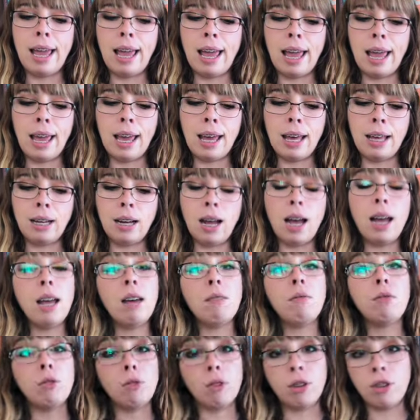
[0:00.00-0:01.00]
And I
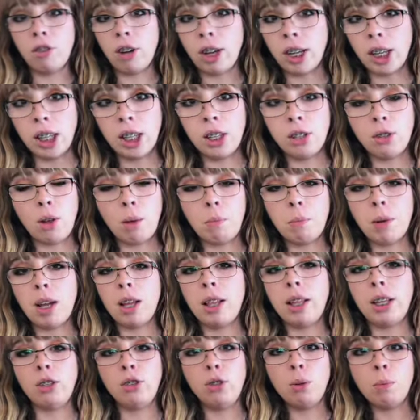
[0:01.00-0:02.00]
haven't read Dracula, so I'm
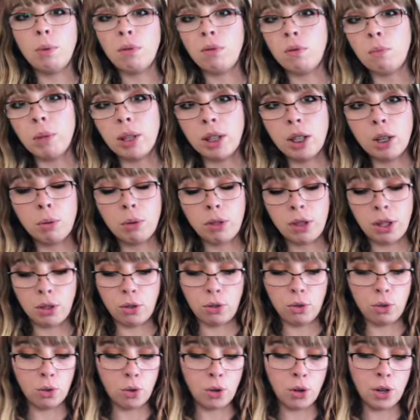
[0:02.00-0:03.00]
not like super familiar with
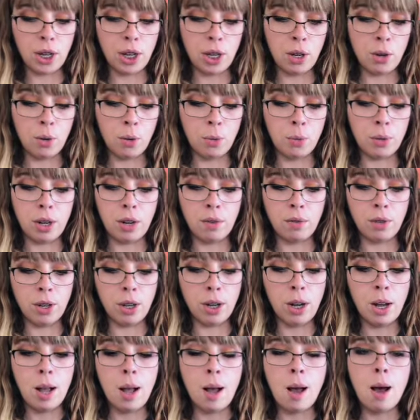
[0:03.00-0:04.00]
that story or
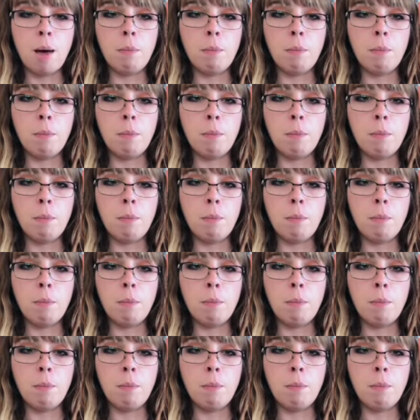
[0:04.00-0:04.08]
whatever.